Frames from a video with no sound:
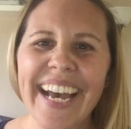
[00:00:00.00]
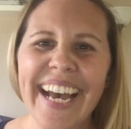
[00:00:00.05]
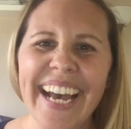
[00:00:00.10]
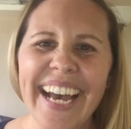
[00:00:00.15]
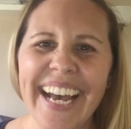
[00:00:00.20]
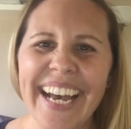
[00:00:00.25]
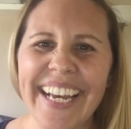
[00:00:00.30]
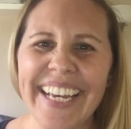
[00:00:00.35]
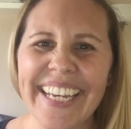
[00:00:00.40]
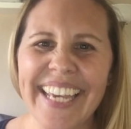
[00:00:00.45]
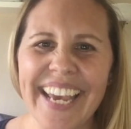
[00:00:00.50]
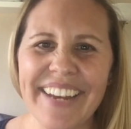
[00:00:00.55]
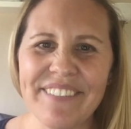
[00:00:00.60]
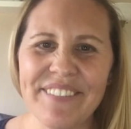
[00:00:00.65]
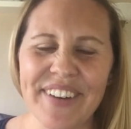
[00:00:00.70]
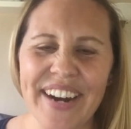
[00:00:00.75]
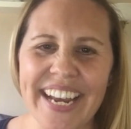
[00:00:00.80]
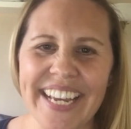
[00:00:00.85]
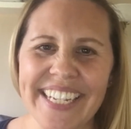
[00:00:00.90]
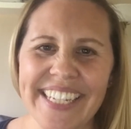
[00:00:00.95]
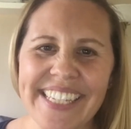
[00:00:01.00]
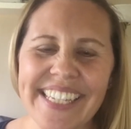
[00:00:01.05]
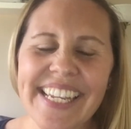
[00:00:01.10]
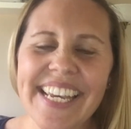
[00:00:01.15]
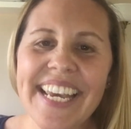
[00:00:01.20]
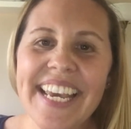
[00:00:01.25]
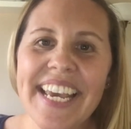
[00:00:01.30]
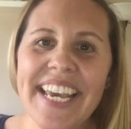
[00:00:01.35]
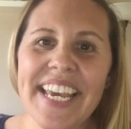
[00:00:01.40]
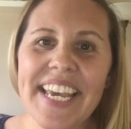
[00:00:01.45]
Hi again, friends.
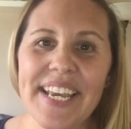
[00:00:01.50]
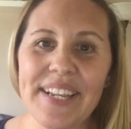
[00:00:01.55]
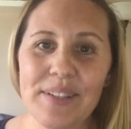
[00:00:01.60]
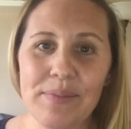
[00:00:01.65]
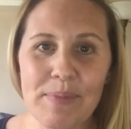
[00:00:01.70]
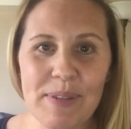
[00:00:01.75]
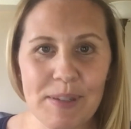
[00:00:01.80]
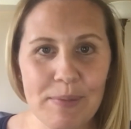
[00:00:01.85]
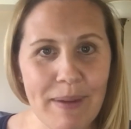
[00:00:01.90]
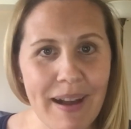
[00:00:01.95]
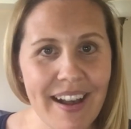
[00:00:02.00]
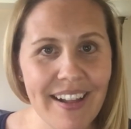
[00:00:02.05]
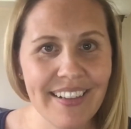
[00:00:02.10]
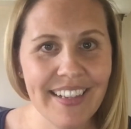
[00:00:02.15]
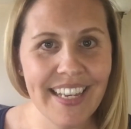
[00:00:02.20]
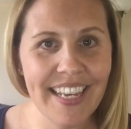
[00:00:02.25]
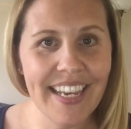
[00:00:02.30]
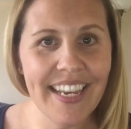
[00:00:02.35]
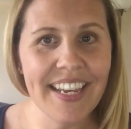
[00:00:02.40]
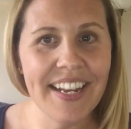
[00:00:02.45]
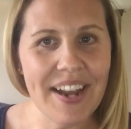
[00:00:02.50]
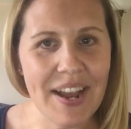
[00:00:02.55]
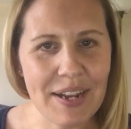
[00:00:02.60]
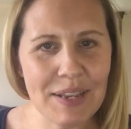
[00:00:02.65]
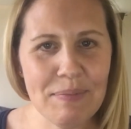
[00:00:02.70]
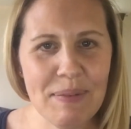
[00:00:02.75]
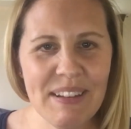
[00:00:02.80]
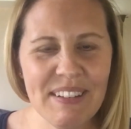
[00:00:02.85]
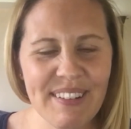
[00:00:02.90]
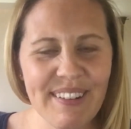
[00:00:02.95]
It's Miss Molly, an
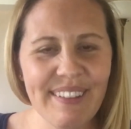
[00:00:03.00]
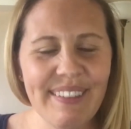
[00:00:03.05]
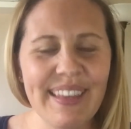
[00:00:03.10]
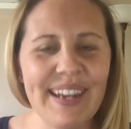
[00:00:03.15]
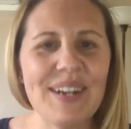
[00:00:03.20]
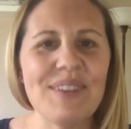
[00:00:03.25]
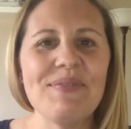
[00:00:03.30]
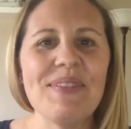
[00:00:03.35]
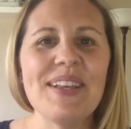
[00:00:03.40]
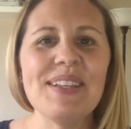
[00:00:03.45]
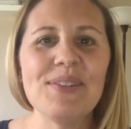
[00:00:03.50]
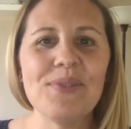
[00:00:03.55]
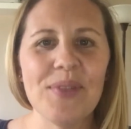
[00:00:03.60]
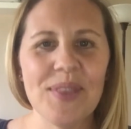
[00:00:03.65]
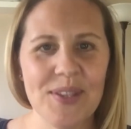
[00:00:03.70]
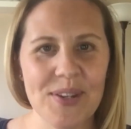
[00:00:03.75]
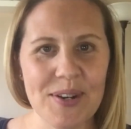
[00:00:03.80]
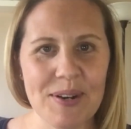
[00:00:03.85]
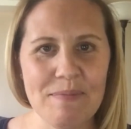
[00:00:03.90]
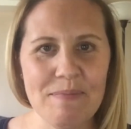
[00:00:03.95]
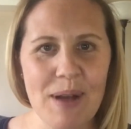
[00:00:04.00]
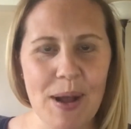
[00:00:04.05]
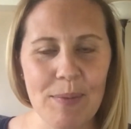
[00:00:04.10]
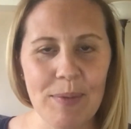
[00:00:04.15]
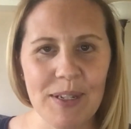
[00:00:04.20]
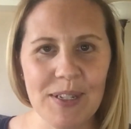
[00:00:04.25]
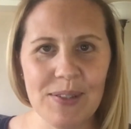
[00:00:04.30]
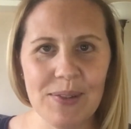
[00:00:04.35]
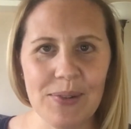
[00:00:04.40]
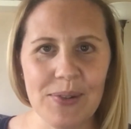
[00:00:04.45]
occupational therapist with Durham
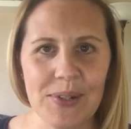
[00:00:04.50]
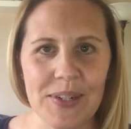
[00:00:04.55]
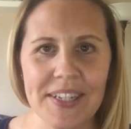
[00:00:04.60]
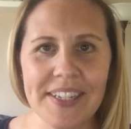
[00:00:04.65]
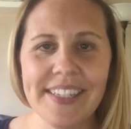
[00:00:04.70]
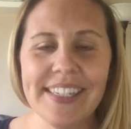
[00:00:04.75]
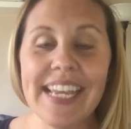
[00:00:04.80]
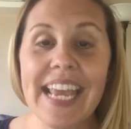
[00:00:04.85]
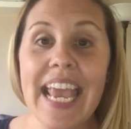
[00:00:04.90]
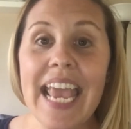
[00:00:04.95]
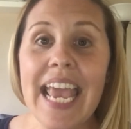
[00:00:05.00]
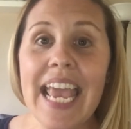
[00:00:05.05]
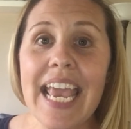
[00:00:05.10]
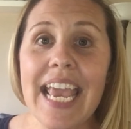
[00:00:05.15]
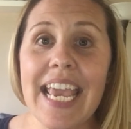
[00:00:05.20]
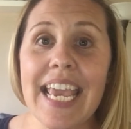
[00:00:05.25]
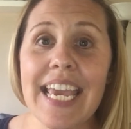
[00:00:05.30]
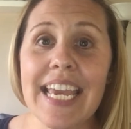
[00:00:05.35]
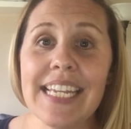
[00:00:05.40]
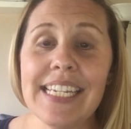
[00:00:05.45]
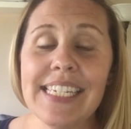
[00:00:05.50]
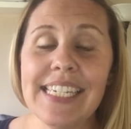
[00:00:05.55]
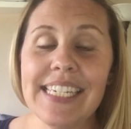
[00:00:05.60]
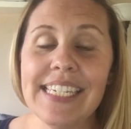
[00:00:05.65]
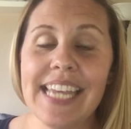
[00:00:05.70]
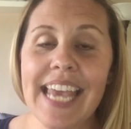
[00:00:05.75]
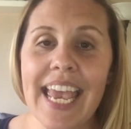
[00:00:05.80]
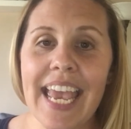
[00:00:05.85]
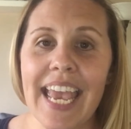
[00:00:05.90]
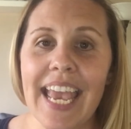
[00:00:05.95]
Public Schools, and
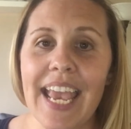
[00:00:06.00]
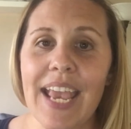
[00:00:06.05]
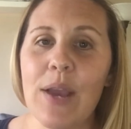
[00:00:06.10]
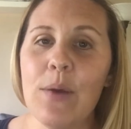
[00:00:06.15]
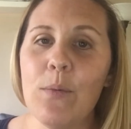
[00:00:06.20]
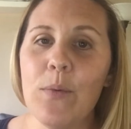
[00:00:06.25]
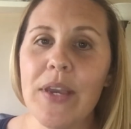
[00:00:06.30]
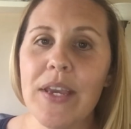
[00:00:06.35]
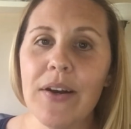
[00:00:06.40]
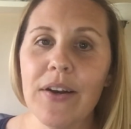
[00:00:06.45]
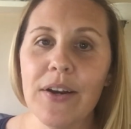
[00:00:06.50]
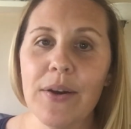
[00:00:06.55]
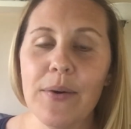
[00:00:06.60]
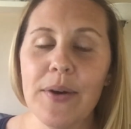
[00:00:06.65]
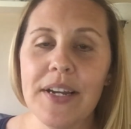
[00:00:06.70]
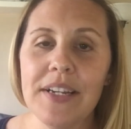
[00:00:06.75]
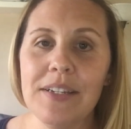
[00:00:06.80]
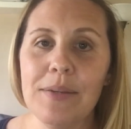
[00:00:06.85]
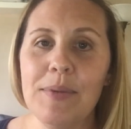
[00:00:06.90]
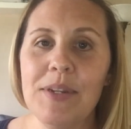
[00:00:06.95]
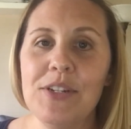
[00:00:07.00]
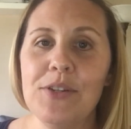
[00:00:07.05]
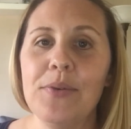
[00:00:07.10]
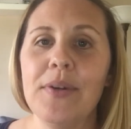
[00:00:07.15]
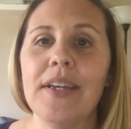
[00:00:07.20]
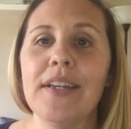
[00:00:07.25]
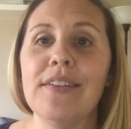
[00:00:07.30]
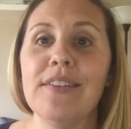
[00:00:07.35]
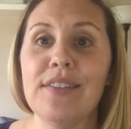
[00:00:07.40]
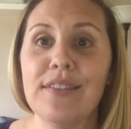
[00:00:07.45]
today we are going to be
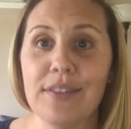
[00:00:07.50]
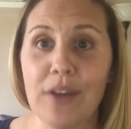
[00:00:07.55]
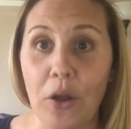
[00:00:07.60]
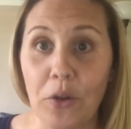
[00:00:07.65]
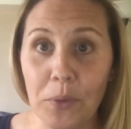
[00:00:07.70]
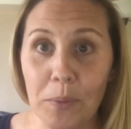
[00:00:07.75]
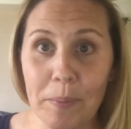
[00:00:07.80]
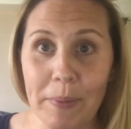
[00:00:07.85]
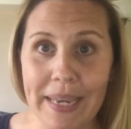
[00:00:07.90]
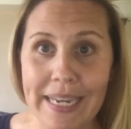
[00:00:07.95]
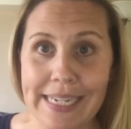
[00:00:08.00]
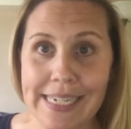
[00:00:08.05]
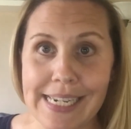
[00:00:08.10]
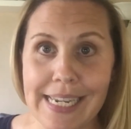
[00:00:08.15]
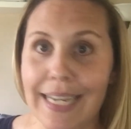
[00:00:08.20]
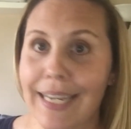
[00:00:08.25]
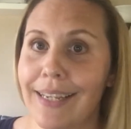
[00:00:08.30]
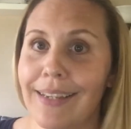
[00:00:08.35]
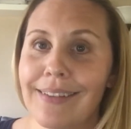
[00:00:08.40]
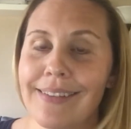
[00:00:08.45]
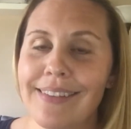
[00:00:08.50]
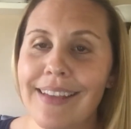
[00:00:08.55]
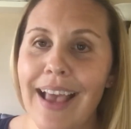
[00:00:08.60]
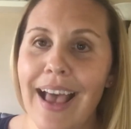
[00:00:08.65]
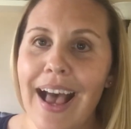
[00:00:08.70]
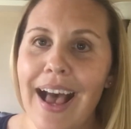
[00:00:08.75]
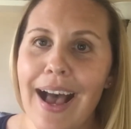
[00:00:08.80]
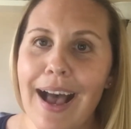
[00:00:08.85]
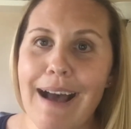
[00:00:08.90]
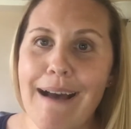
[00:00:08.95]
doing salt paintings.
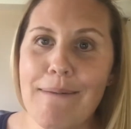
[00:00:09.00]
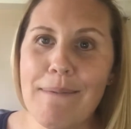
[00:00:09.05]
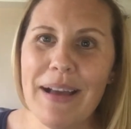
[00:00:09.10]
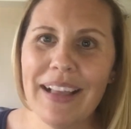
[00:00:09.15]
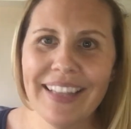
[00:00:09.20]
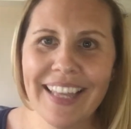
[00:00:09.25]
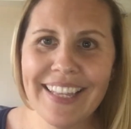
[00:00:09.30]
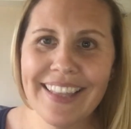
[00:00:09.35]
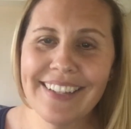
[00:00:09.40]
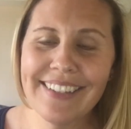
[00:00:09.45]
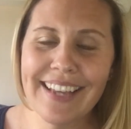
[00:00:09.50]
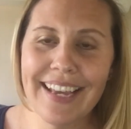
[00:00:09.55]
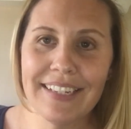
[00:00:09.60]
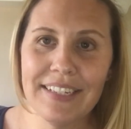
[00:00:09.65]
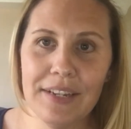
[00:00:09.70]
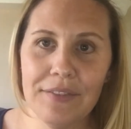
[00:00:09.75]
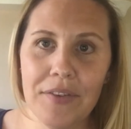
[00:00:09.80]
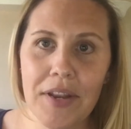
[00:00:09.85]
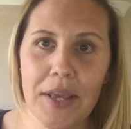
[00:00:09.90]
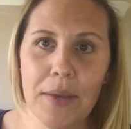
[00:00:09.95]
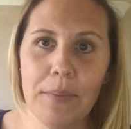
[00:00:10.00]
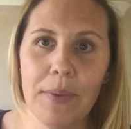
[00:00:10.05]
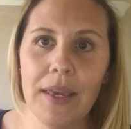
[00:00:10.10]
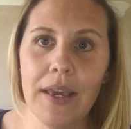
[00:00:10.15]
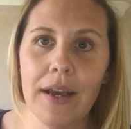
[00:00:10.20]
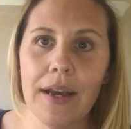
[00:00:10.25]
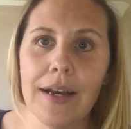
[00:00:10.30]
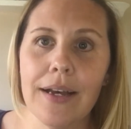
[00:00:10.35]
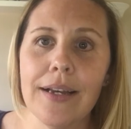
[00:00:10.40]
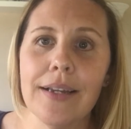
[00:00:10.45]
I like this activity
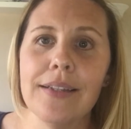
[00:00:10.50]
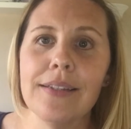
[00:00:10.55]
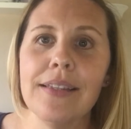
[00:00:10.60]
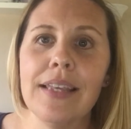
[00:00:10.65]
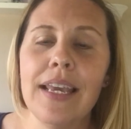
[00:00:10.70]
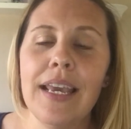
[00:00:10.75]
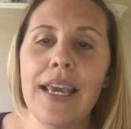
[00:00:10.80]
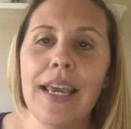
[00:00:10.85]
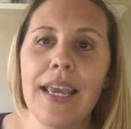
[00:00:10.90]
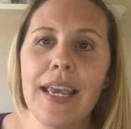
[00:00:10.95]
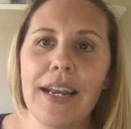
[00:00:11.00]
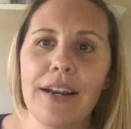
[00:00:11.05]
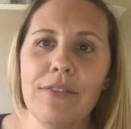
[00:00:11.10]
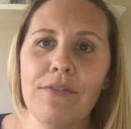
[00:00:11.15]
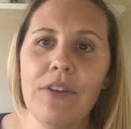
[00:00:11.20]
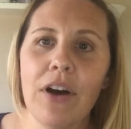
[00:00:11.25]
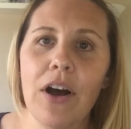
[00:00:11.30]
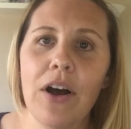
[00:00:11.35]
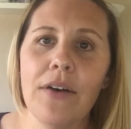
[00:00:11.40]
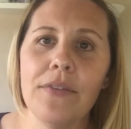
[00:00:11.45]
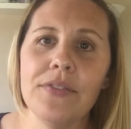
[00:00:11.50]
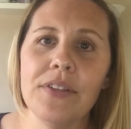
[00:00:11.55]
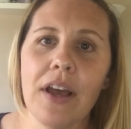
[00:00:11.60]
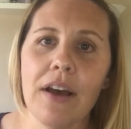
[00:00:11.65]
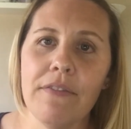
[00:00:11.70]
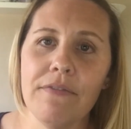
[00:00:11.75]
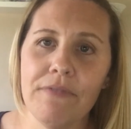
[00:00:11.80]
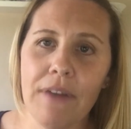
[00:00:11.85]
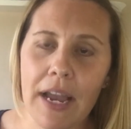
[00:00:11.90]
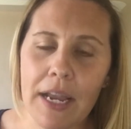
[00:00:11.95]
because it involves
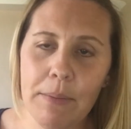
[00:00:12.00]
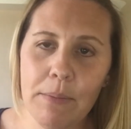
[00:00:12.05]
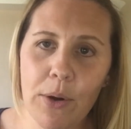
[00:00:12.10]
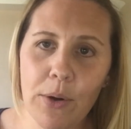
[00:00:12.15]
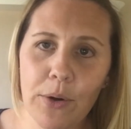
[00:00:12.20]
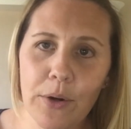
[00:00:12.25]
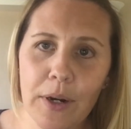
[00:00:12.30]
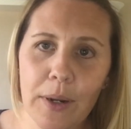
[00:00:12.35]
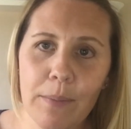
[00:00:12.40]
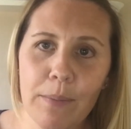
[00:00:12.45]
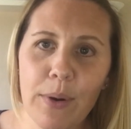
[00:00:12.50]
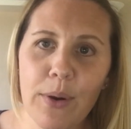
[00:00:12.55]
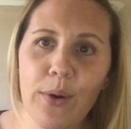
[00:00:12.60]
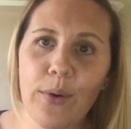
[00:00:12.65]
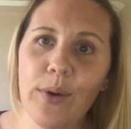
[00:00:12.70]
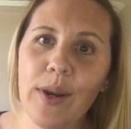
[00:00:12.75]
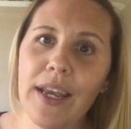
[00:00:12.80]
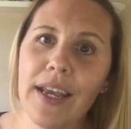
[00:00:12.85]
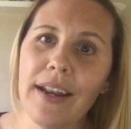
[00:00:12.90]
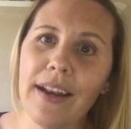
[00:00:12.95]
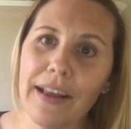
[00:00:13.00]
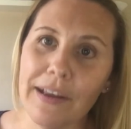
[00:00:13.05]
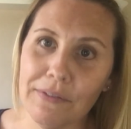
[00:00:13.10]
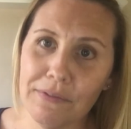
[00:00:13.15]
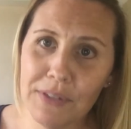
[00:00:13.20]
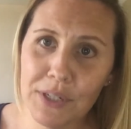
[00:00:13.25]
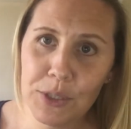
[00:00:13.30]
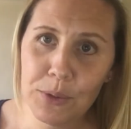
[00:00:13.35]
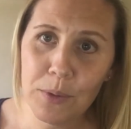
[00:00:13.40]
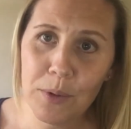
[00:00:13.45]
a fine motor component, a
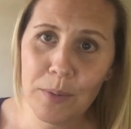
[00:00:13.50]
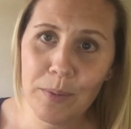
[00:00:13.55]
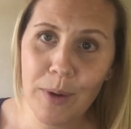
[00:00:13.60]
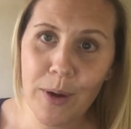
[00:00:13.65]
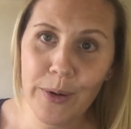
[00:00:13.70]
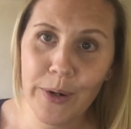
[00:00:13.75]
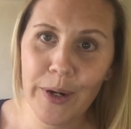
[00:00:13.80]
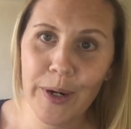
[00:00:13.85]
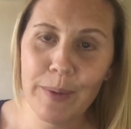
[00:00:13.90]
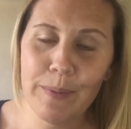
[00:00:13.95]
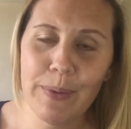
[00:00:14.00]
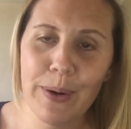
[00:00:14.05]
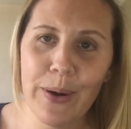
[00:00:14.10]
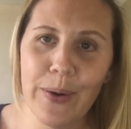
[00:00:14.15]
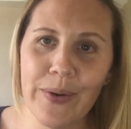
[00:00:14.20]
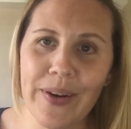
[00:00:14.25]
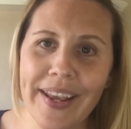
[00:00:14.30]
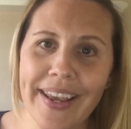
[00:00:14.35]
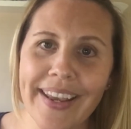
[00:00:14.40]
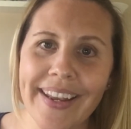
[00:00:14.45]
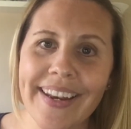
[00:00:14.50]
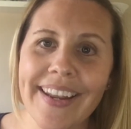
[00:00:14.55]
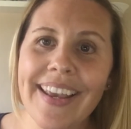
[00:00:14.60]
visual motor component,